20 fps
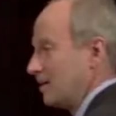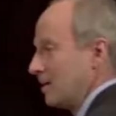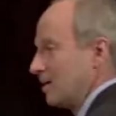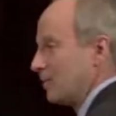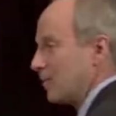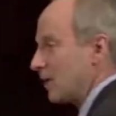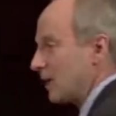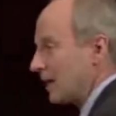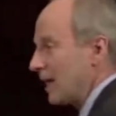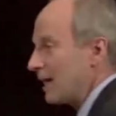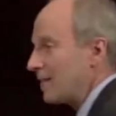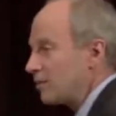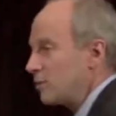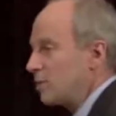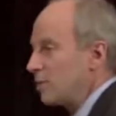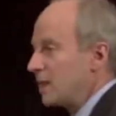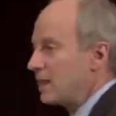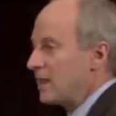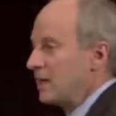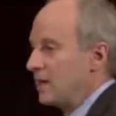we're left
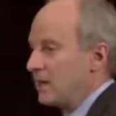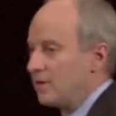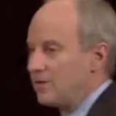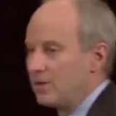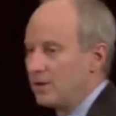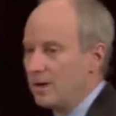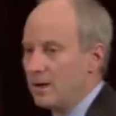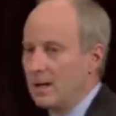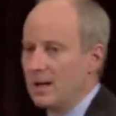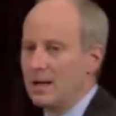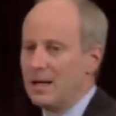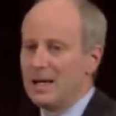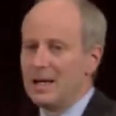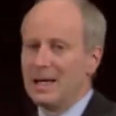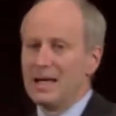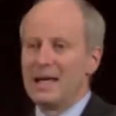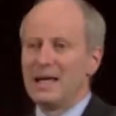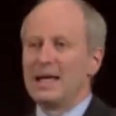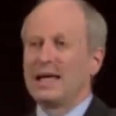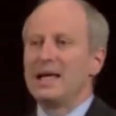with is
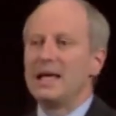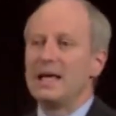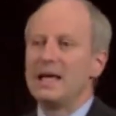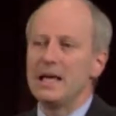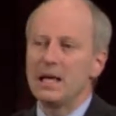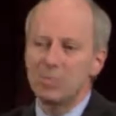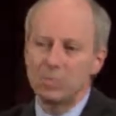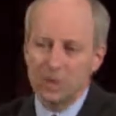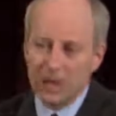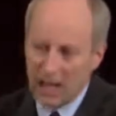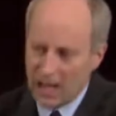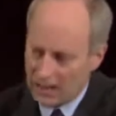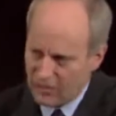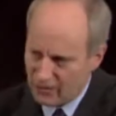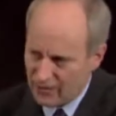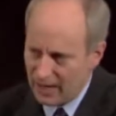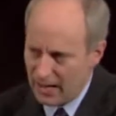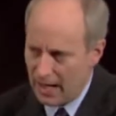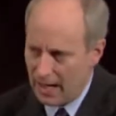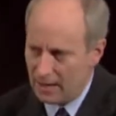he
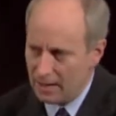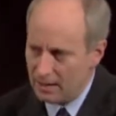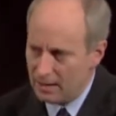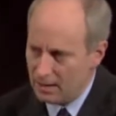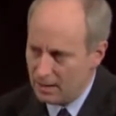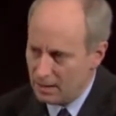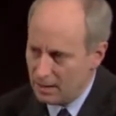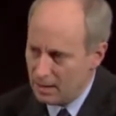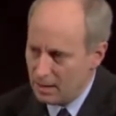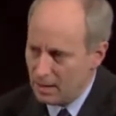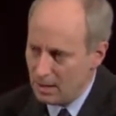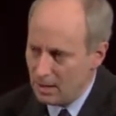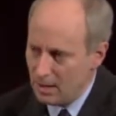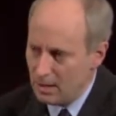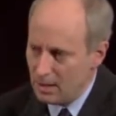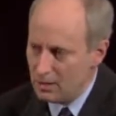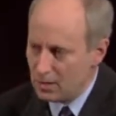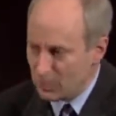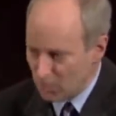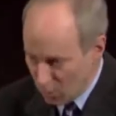applies that
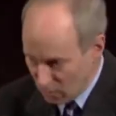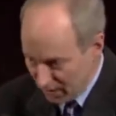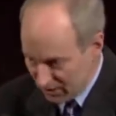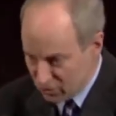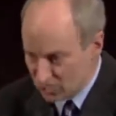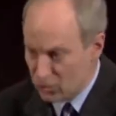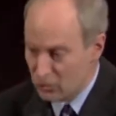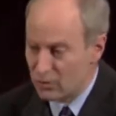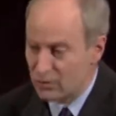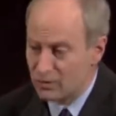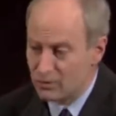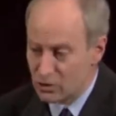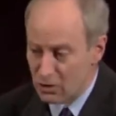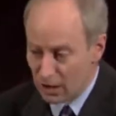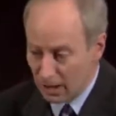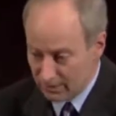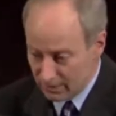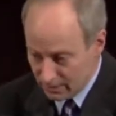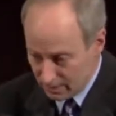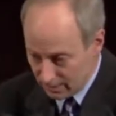to questions of
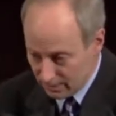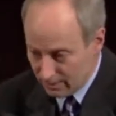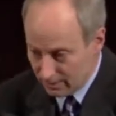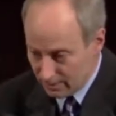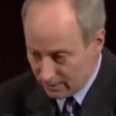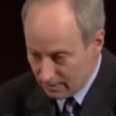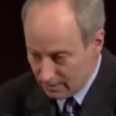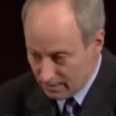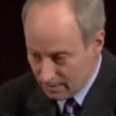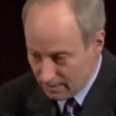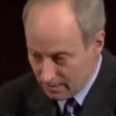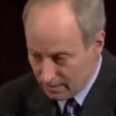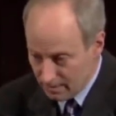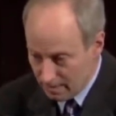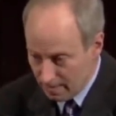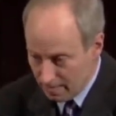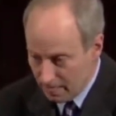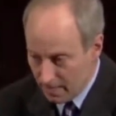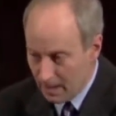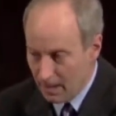justice,
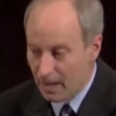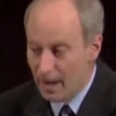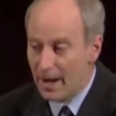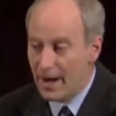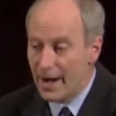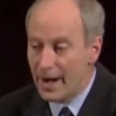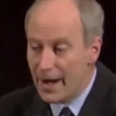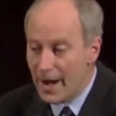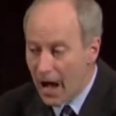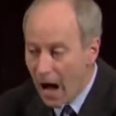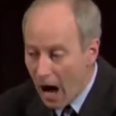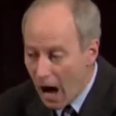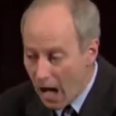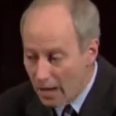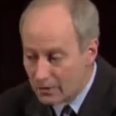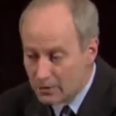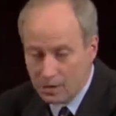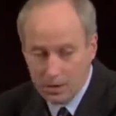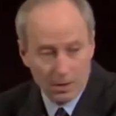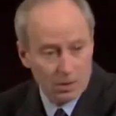
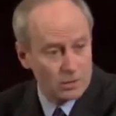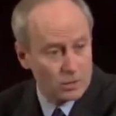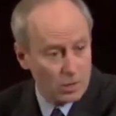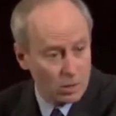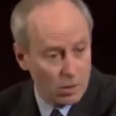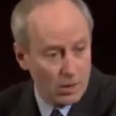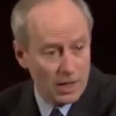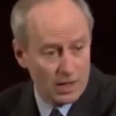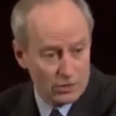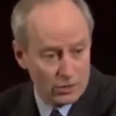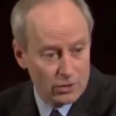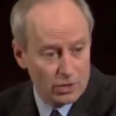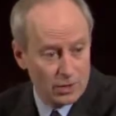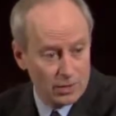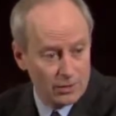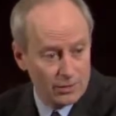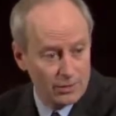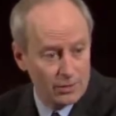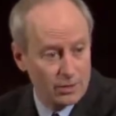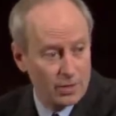not to
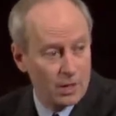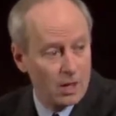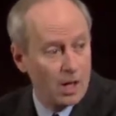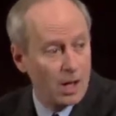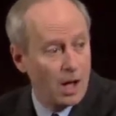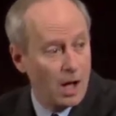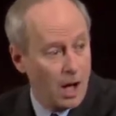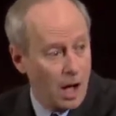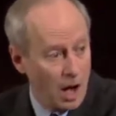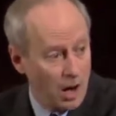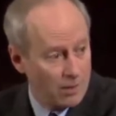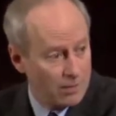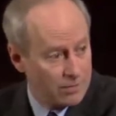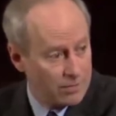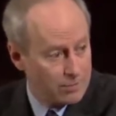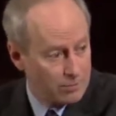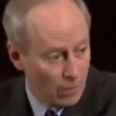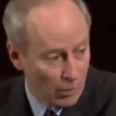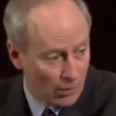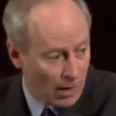questions of
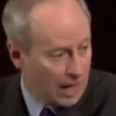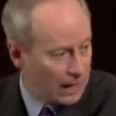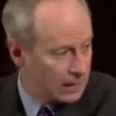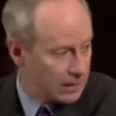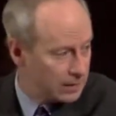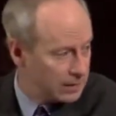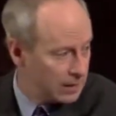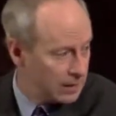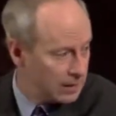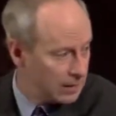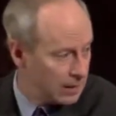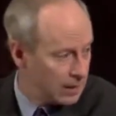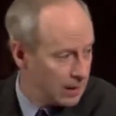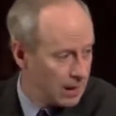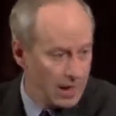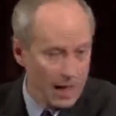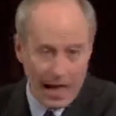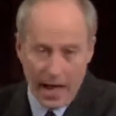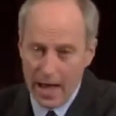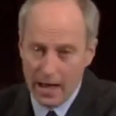morality
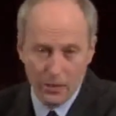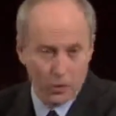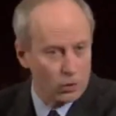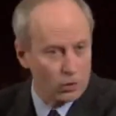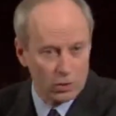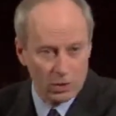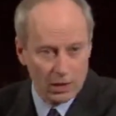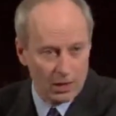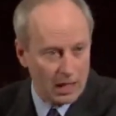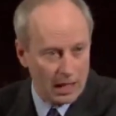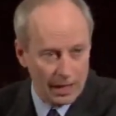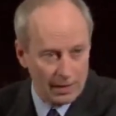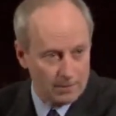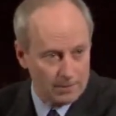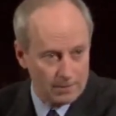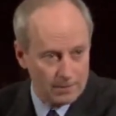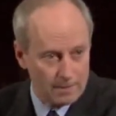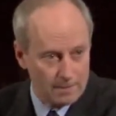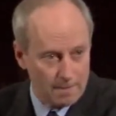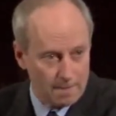and the good
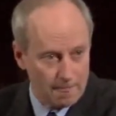life.